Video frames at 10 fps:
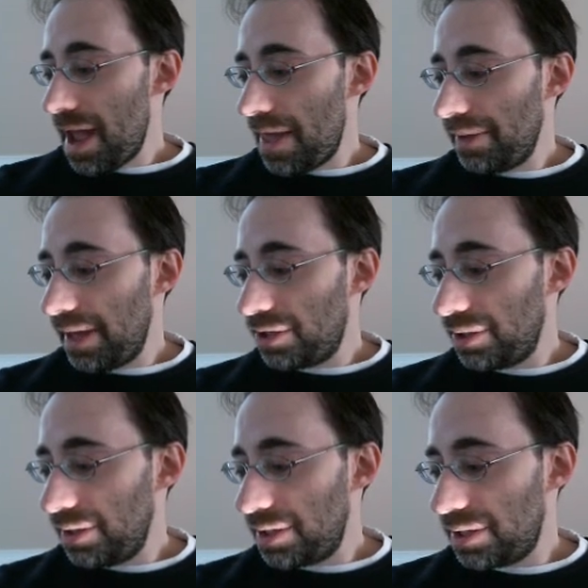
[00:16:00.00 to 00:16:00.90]
And the h
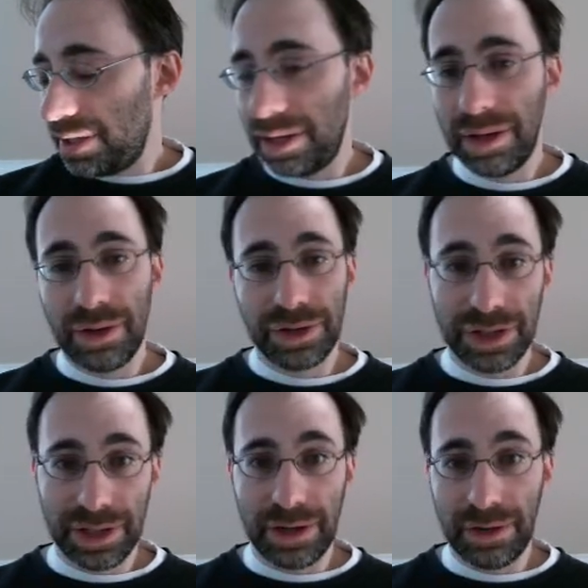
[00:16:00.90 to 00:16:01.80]
in this thing goes to
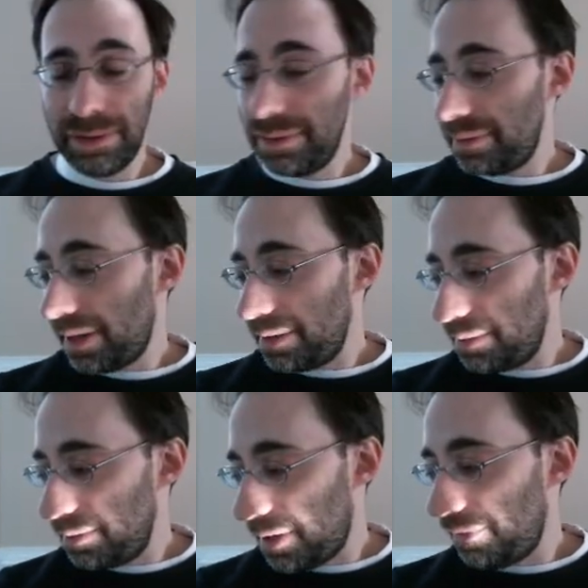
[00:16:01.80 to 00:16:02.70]
0,
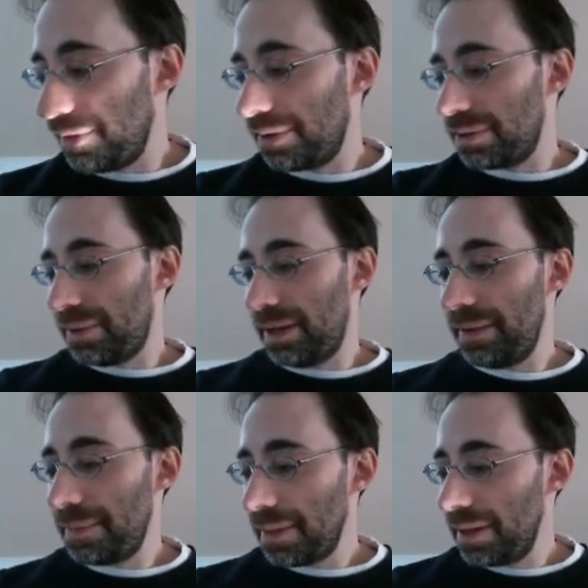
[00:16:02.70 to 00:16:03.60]
that definitely goes away.
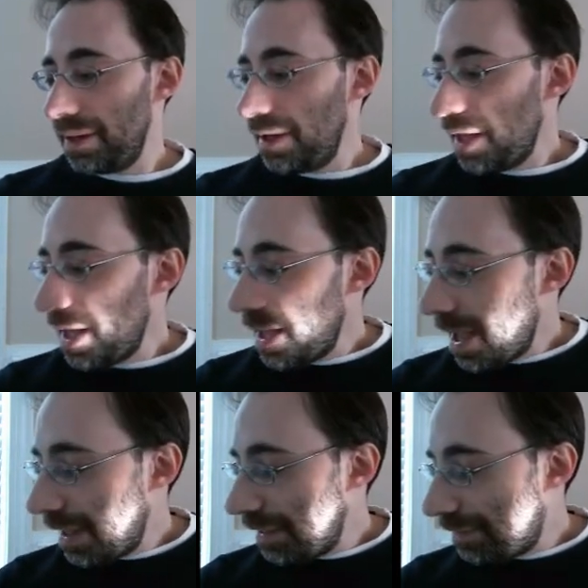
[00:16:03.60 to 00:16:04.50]

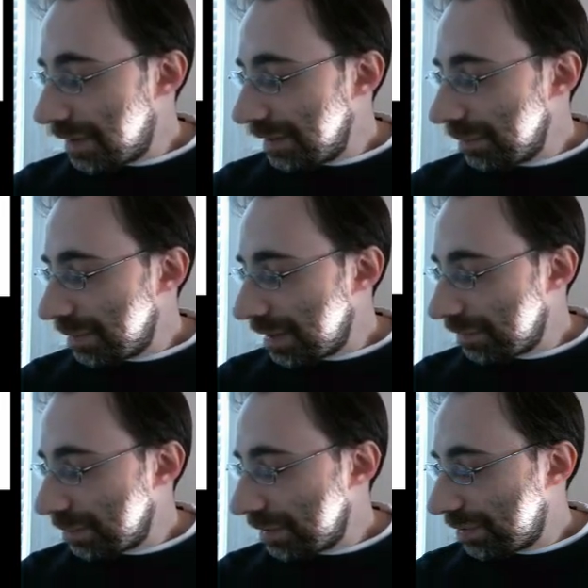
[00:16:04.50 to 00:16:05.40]
And finally, we're
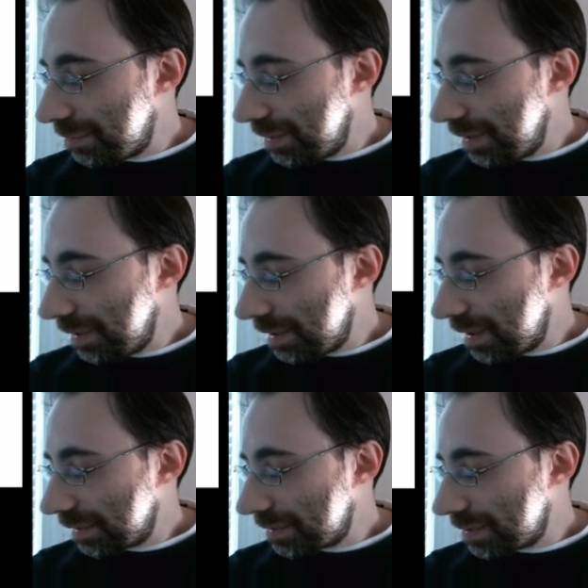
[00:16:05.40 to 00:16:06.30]
left with
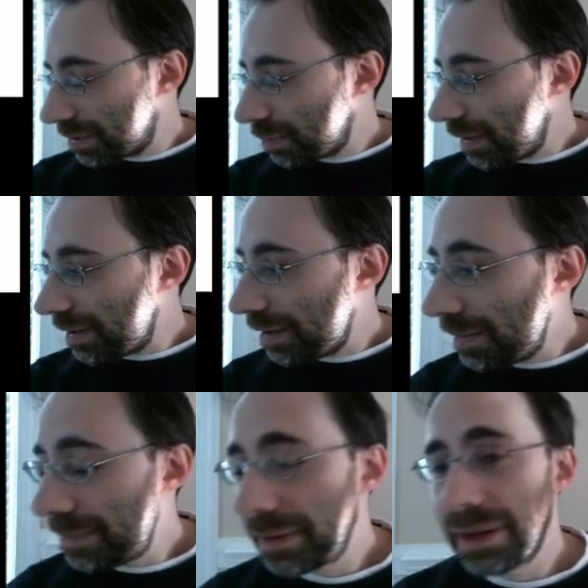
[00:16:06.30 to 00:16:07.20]
3x
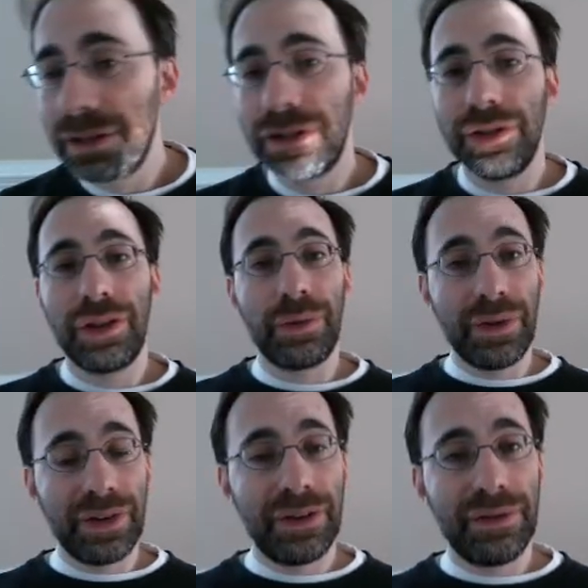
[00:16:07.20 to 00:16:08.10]
squared. So the
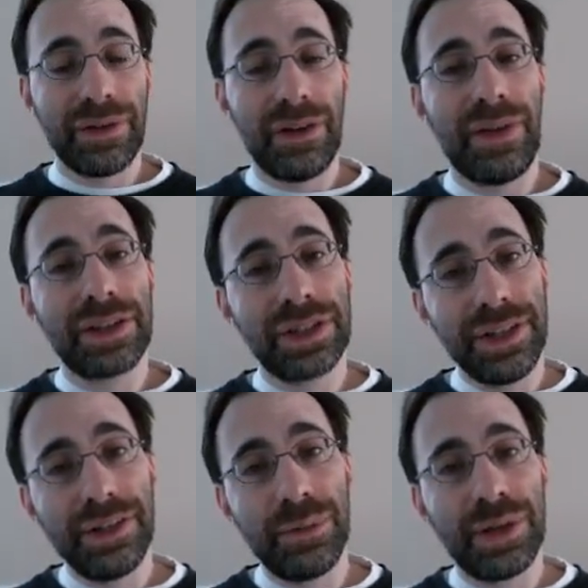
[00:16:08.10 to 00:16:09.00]
derivative of x
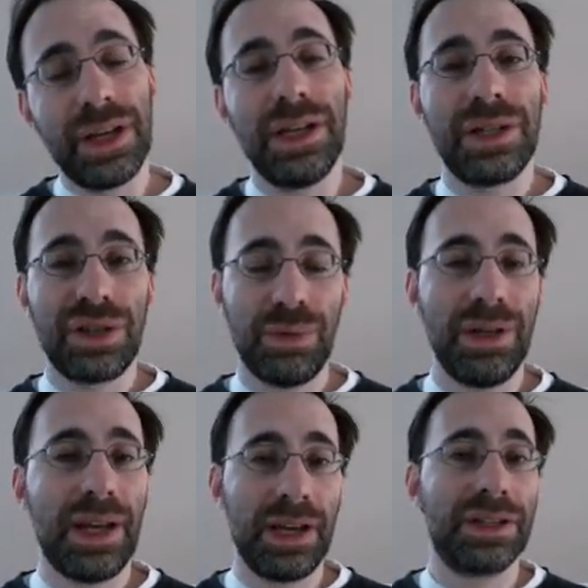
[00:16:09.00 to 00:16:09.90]
cubed is
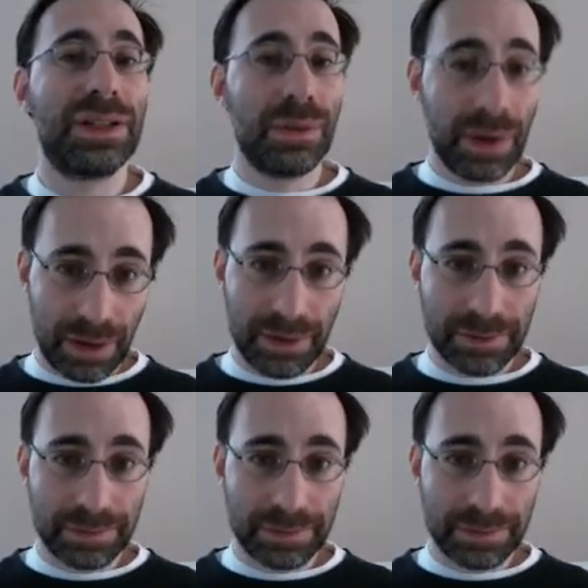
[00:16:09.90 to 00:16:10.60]
3x squared.